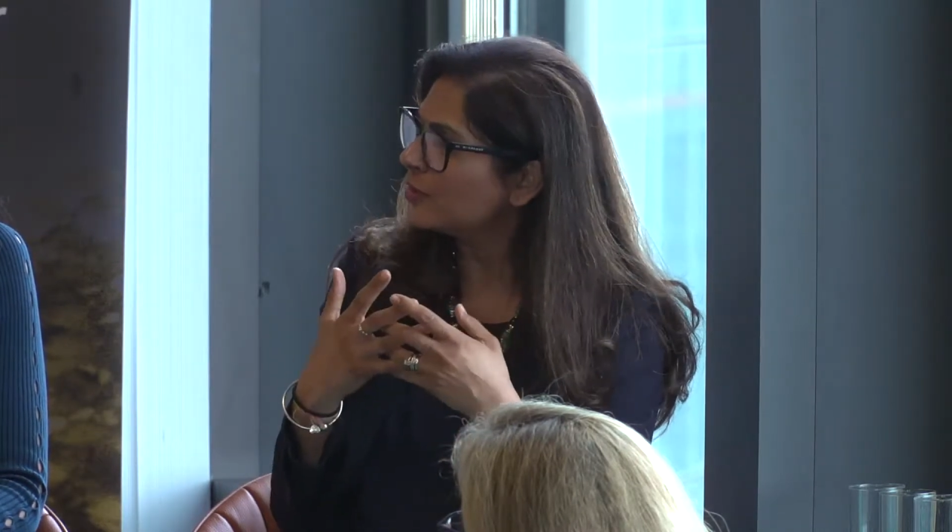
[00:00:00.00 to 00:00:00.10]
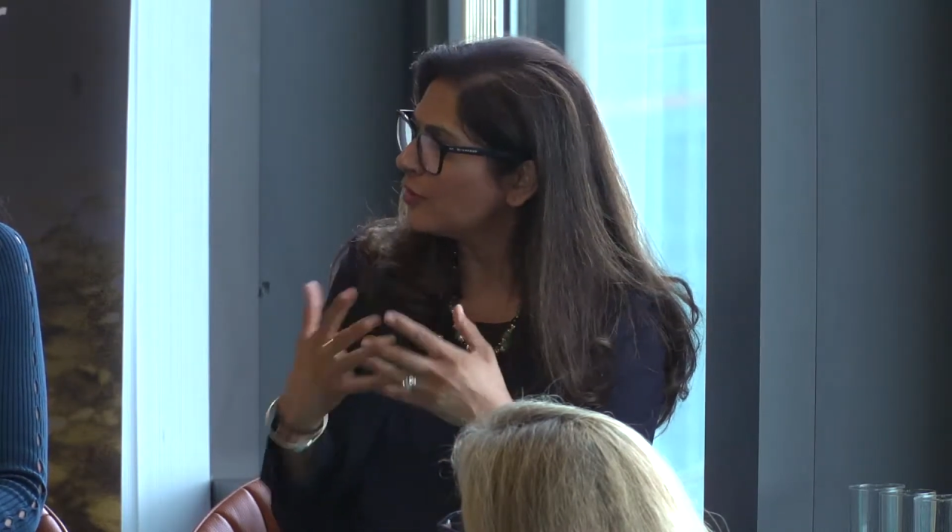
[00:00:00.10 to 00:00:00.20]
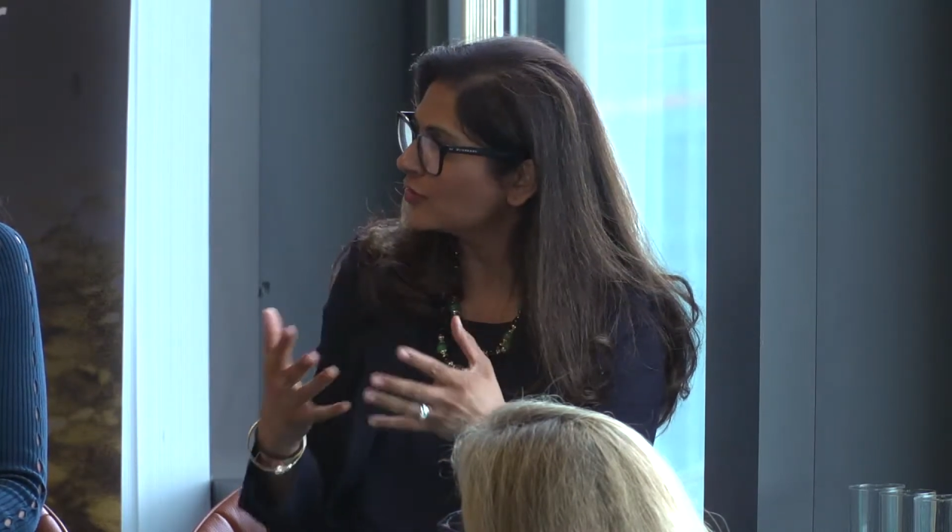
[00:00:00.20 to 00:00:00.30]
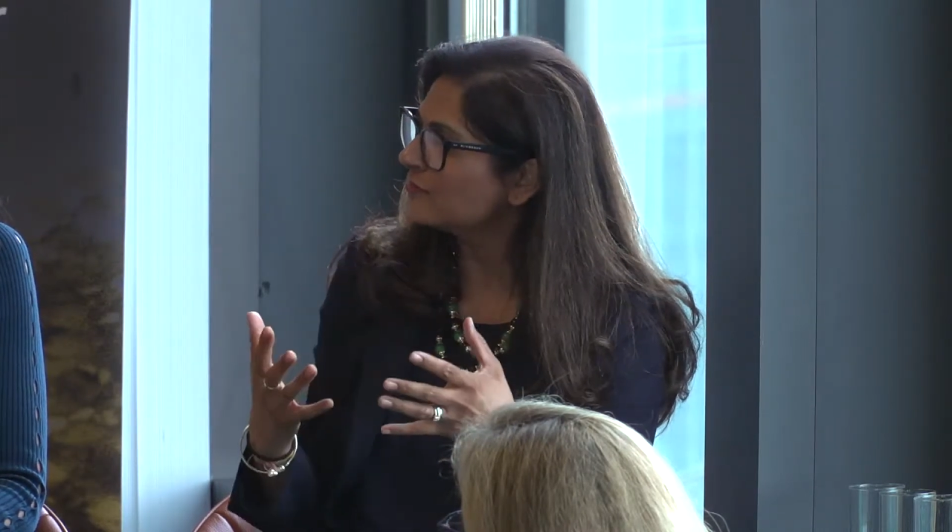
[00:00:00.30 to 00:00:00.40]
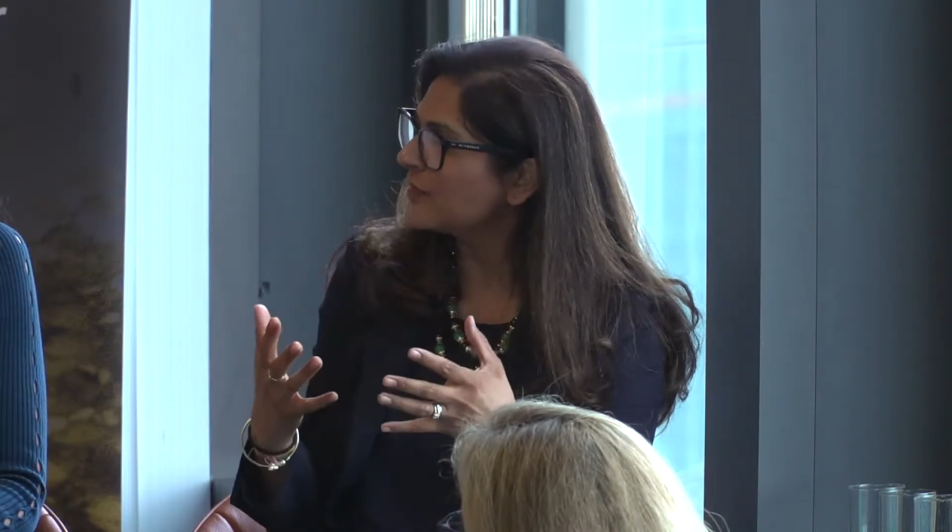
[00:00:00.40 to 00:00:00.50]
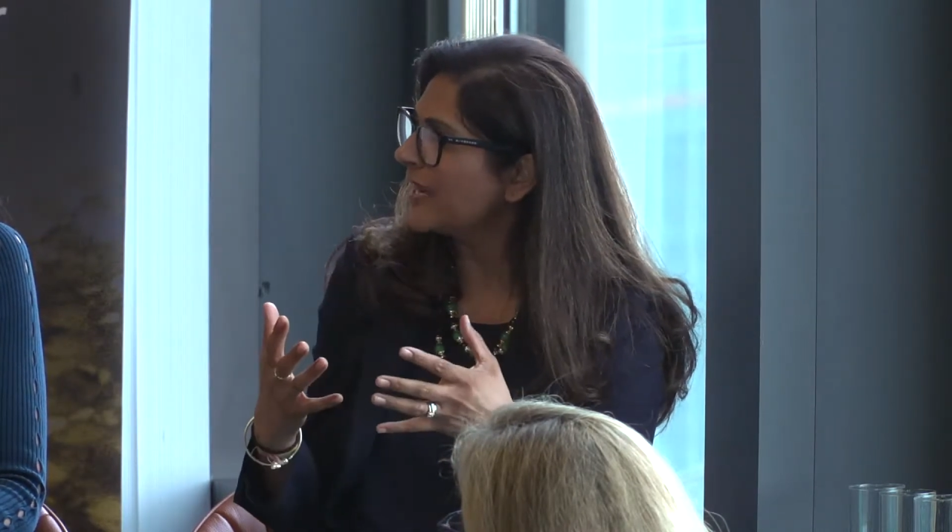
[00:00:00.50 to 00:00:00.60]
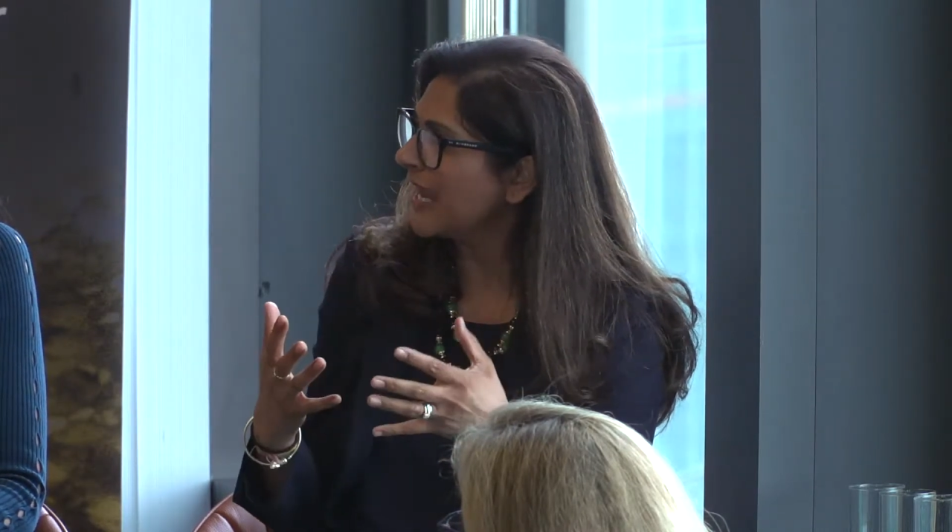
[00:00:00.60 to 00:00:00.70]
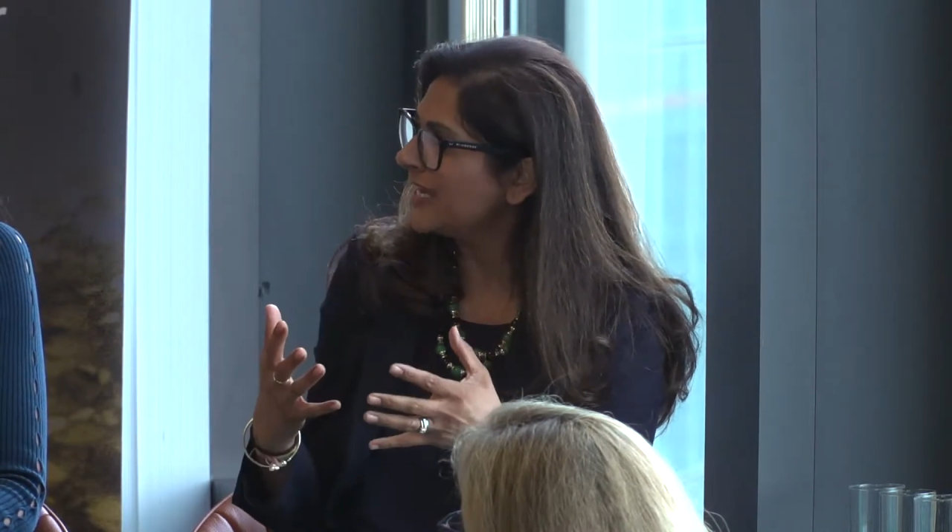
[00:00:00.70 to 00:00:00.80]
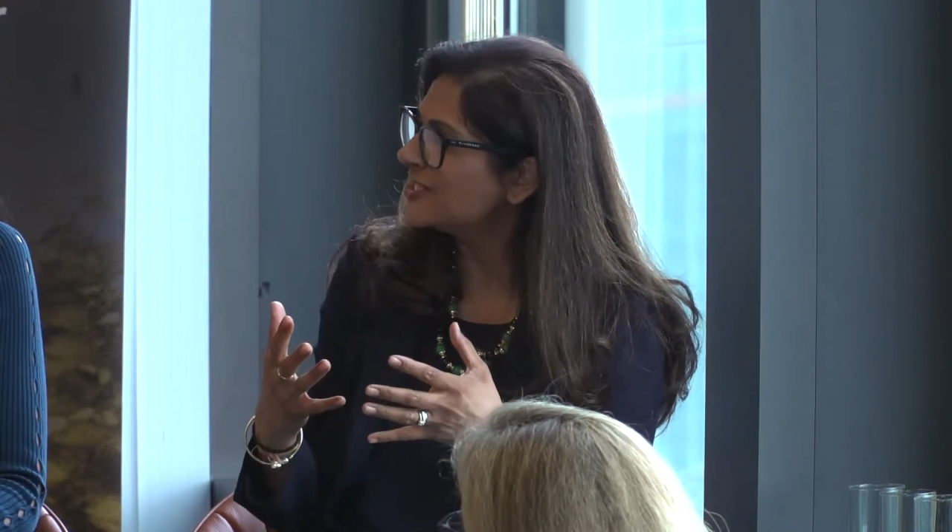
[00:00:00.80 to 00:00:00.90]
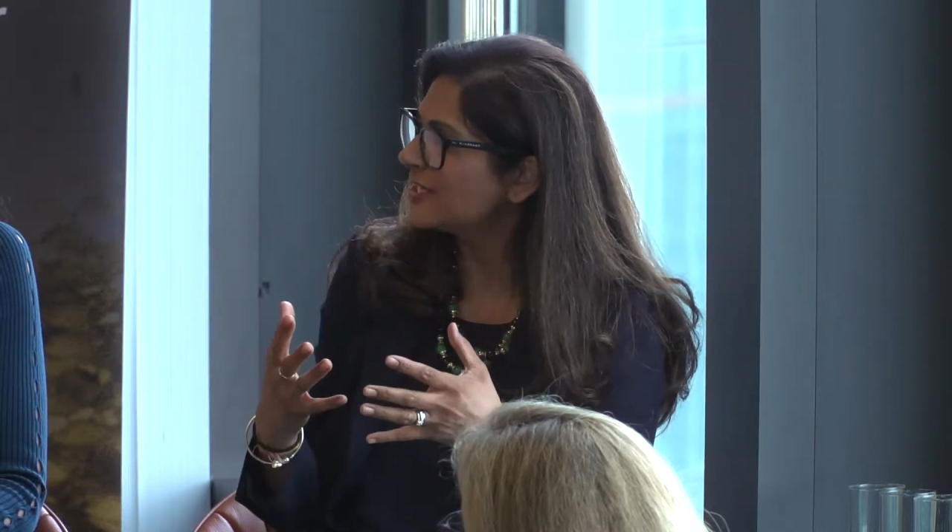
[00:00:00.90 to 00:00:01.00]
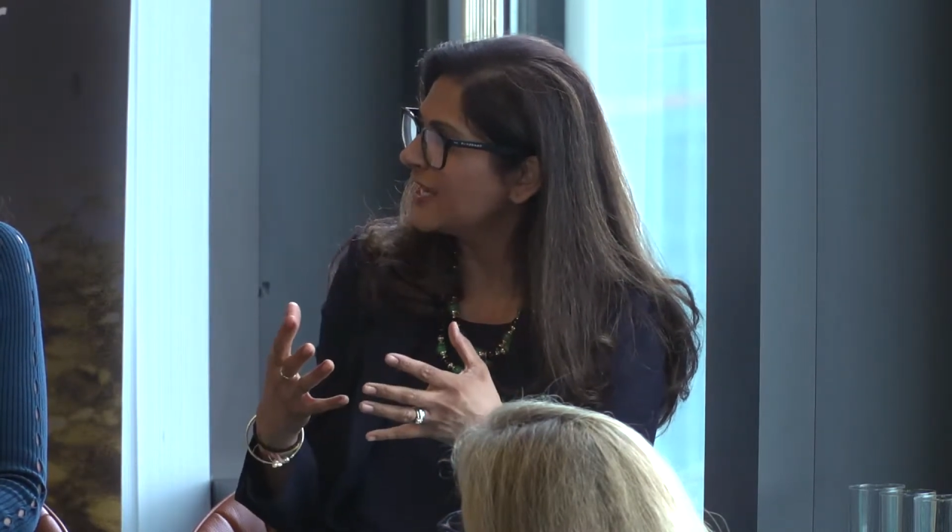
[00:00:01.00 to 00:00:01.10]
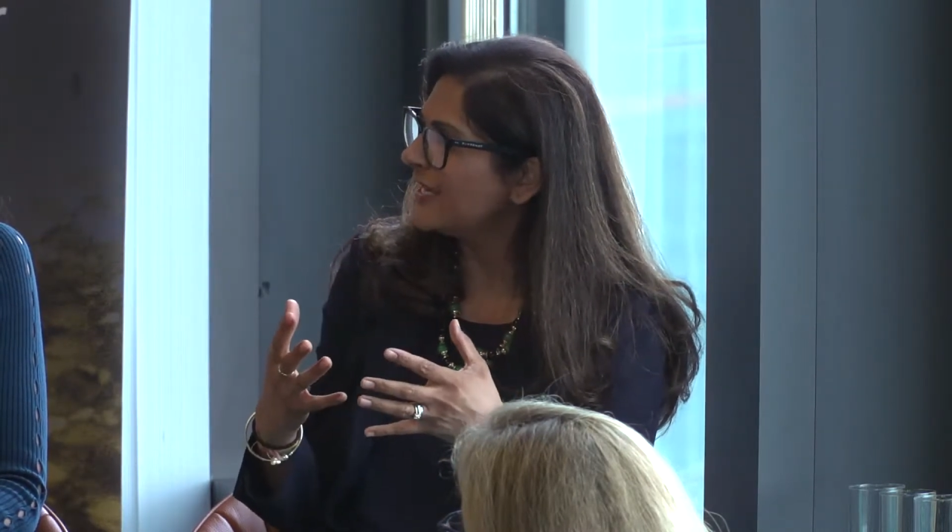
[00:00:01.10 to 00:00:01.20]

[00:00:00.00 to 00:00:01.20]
a lot of my energy,